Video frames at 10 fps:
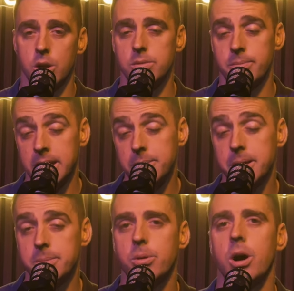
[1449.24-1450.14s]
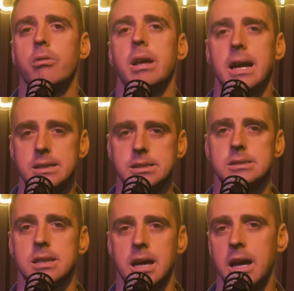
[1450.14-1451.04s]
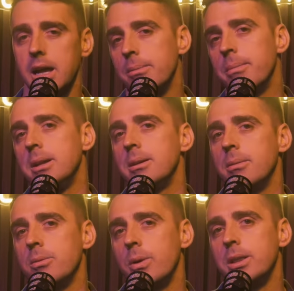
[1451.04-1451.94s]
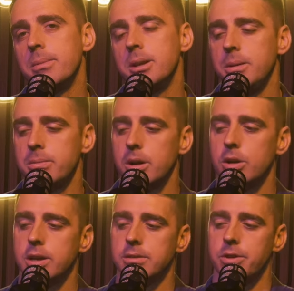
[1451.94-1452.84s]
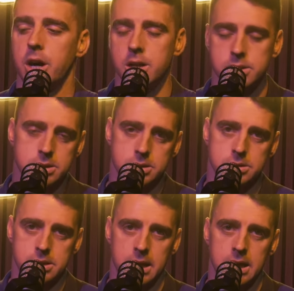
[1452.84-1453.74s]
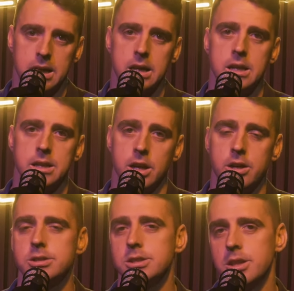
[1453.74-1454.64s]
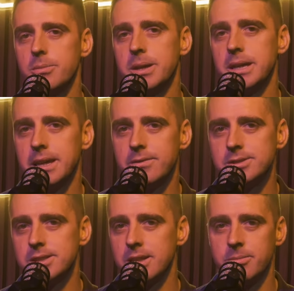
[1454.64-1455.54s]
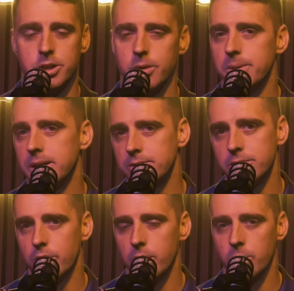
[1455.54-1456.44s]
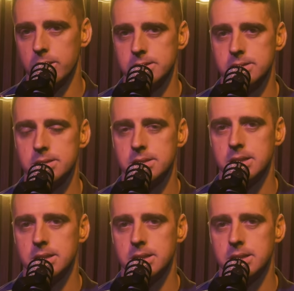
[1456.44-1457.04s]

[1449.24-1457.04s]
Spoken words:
many people are reacting to that, and the way that many people are looking for answers to that, the answers that are being given to them, I don't believe are the right ones.